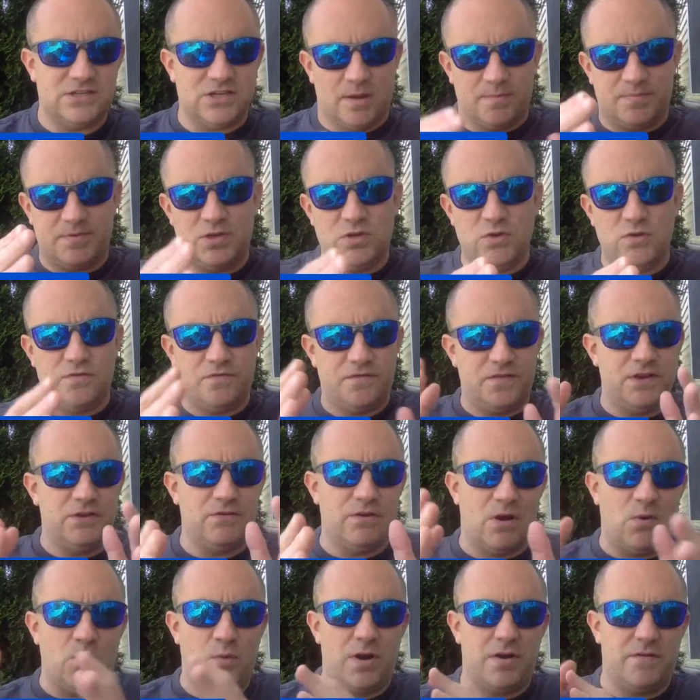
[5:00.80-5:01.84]
it's up to you to
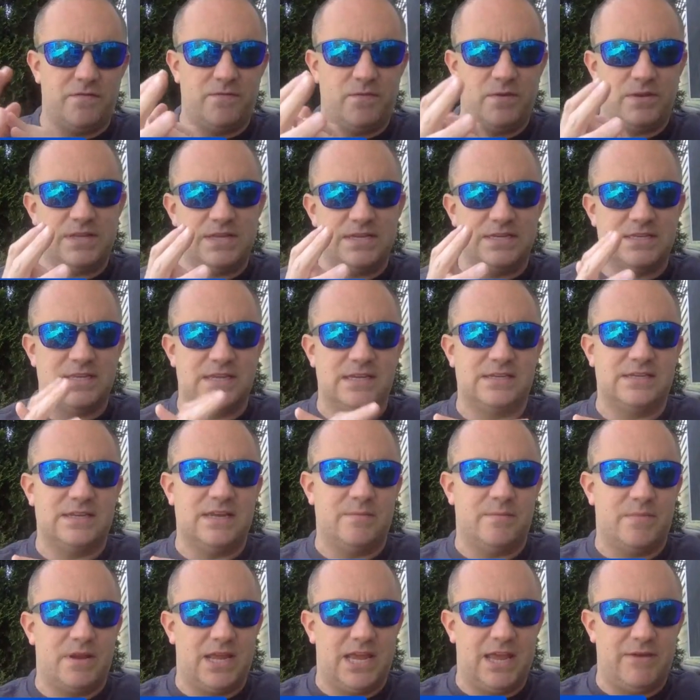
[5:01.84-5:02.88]
figure out where to fit these things
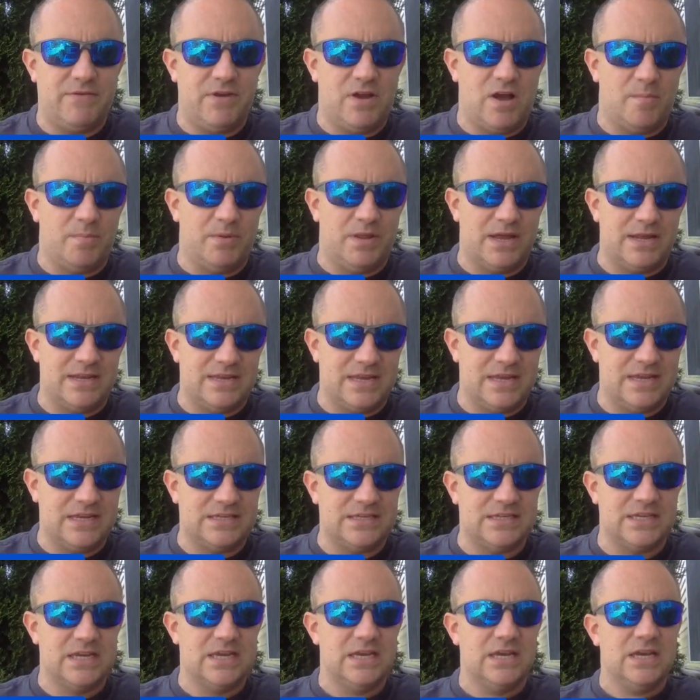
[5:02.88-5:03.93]
in. But I gave you a couple
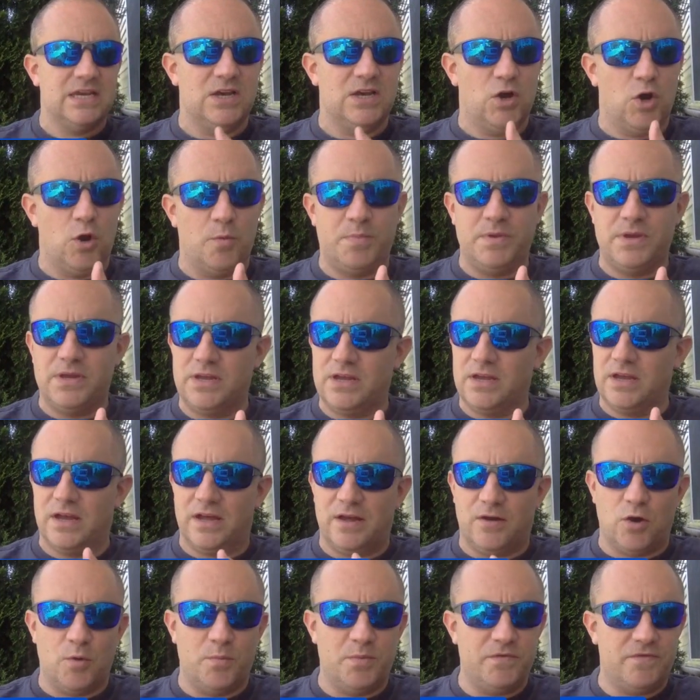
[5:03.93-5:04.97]
ideas. Hope you
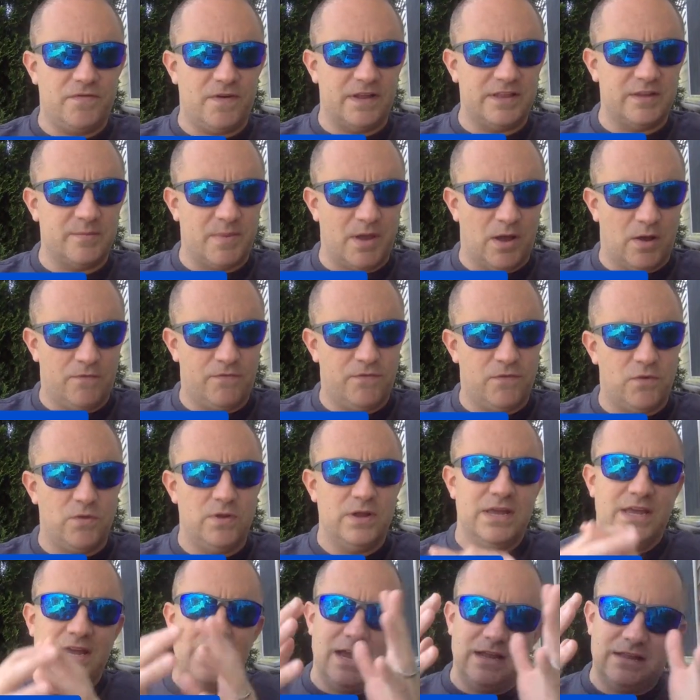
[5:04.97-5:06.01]
uh, hope you find them helpful.
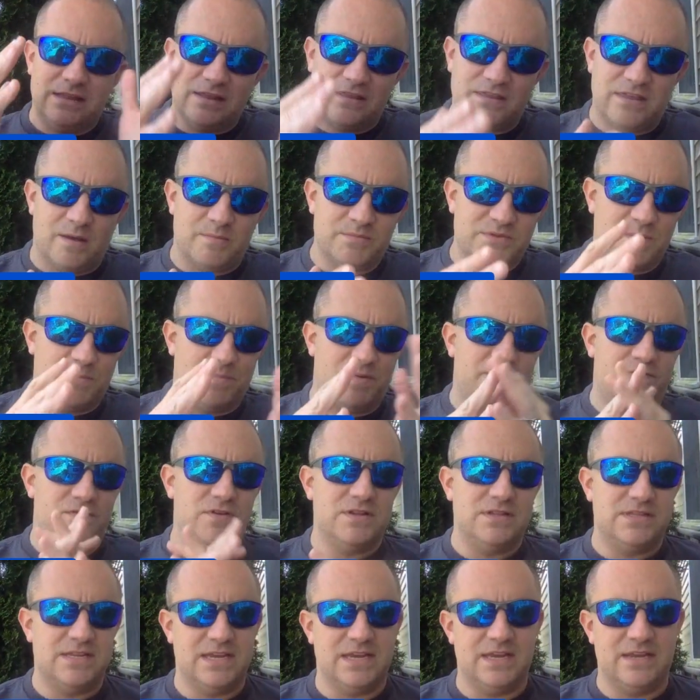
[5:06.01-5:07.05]
Hit the thumbs up if
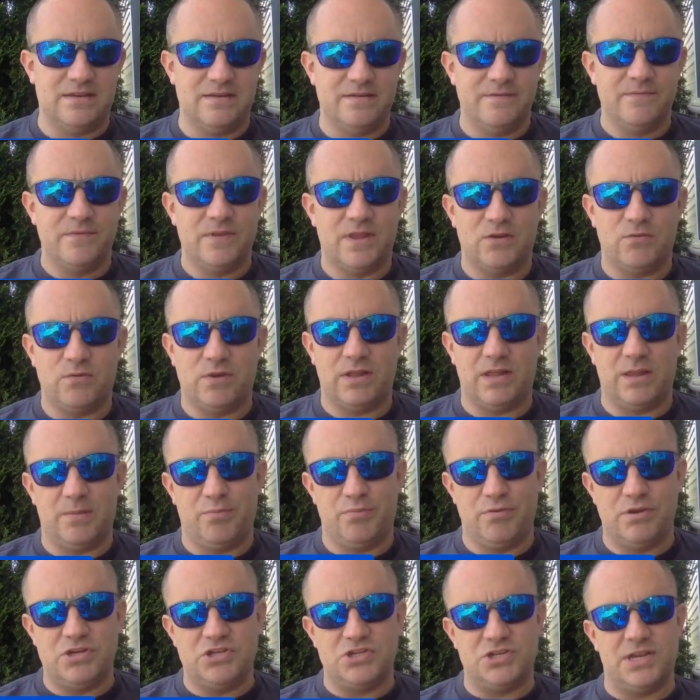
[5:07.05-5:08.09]
you did. Greatly
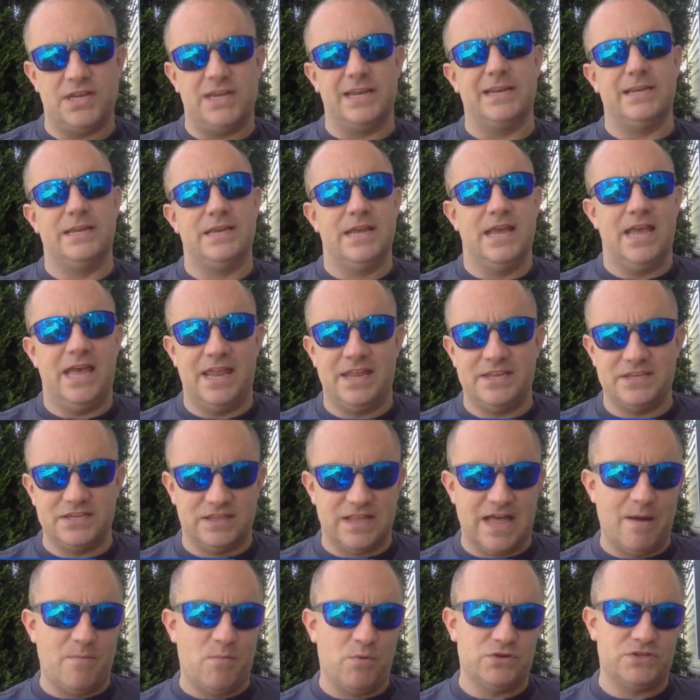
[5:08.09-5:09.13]
appreciate it. And there's a
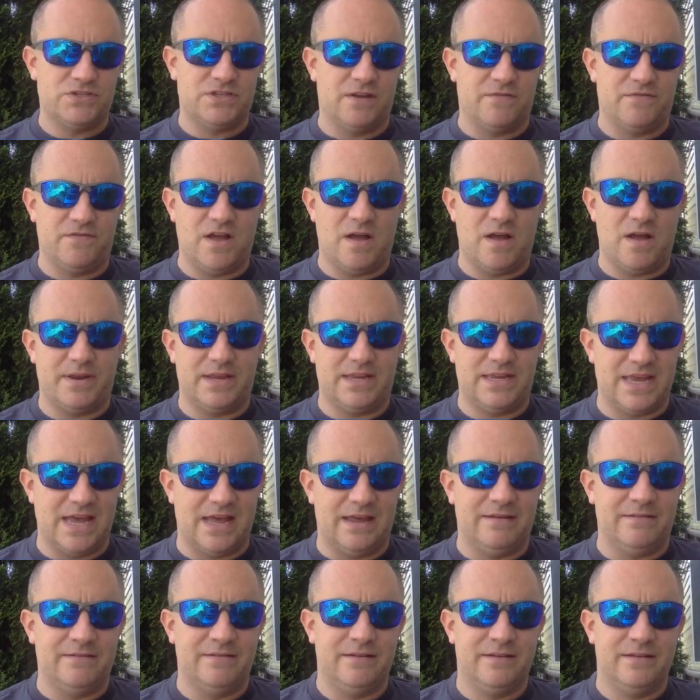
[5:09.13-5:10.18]
lot more stuff coming
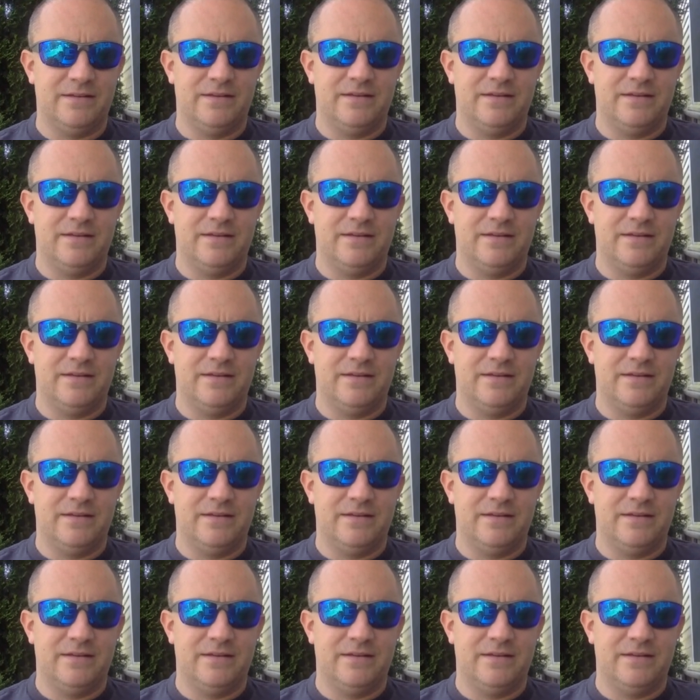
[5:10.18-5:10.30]
again.